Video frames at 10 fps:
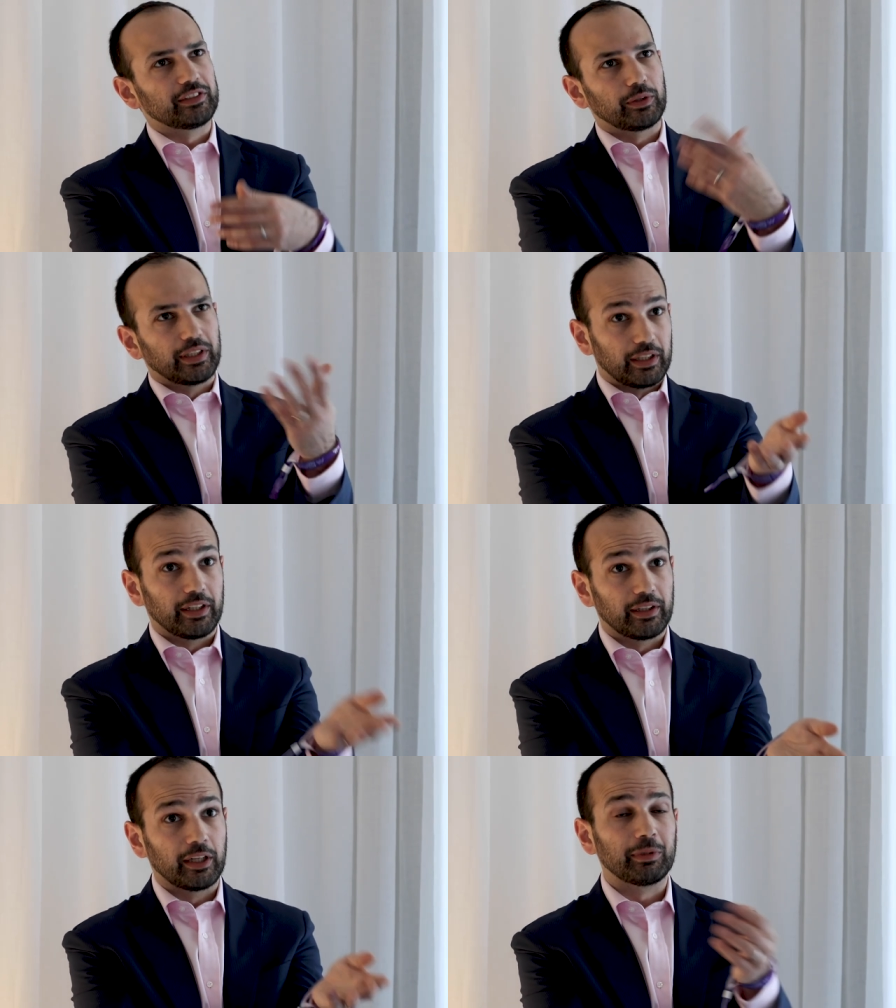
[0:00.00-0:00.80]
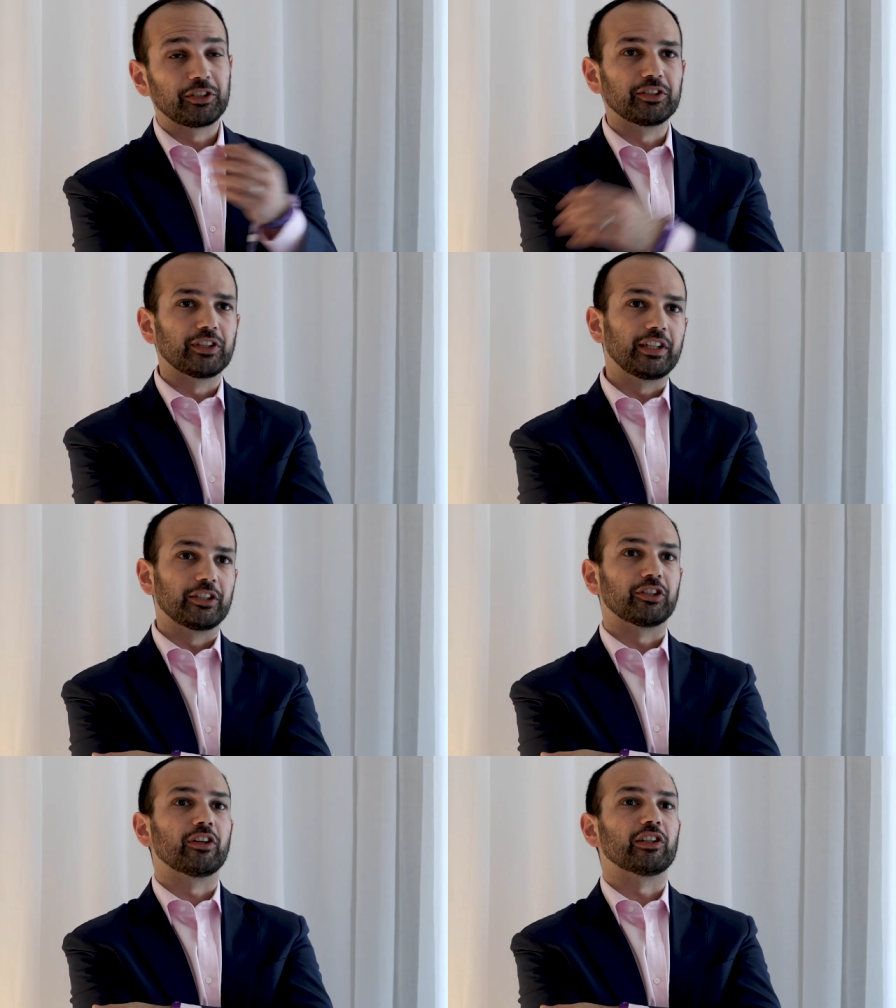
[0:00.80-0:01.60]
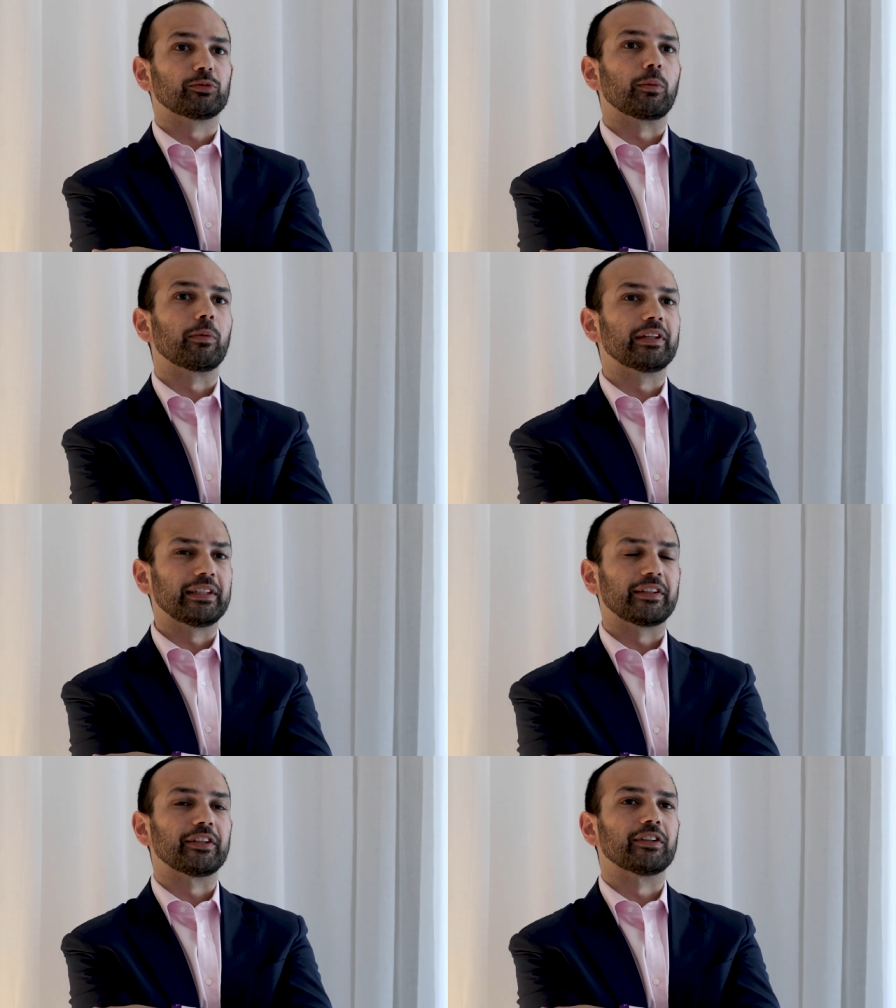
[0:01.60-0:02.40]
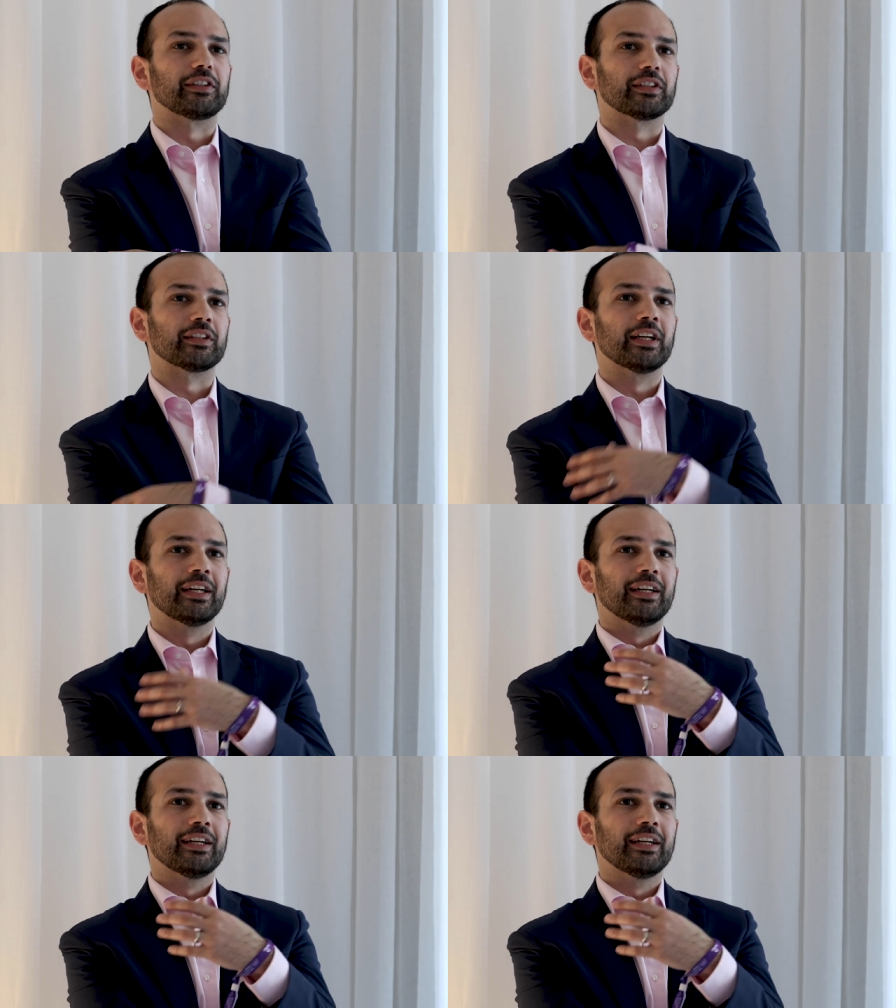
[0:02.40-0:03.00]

So I, I, I mentioned earlier generalized probability theories, and